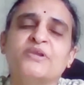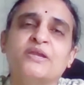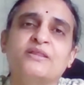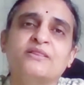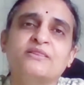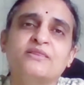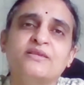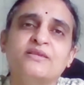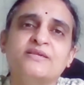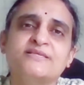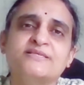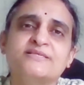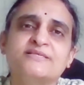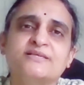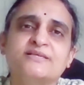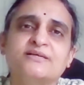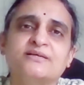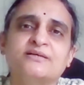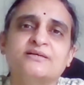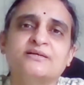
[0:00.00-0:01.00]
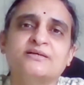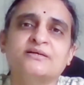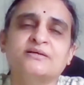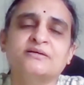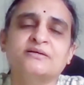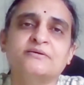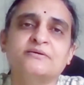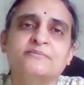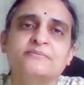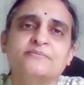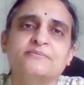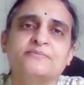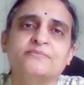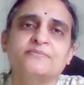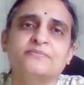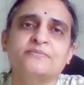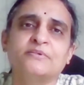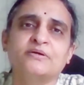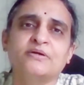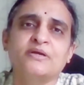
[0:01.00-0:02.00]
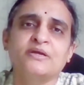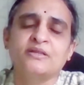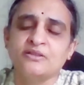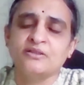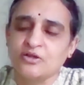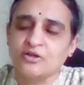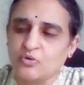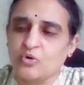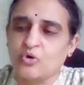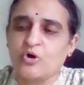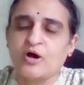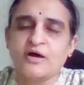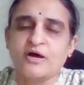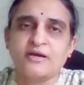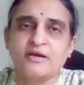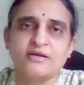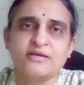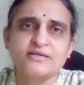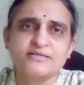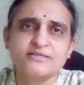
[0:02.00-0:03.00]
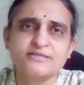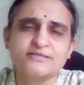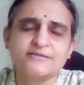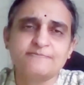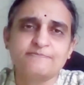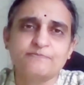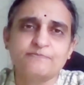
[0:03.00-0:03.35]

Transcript: in these in the ORS.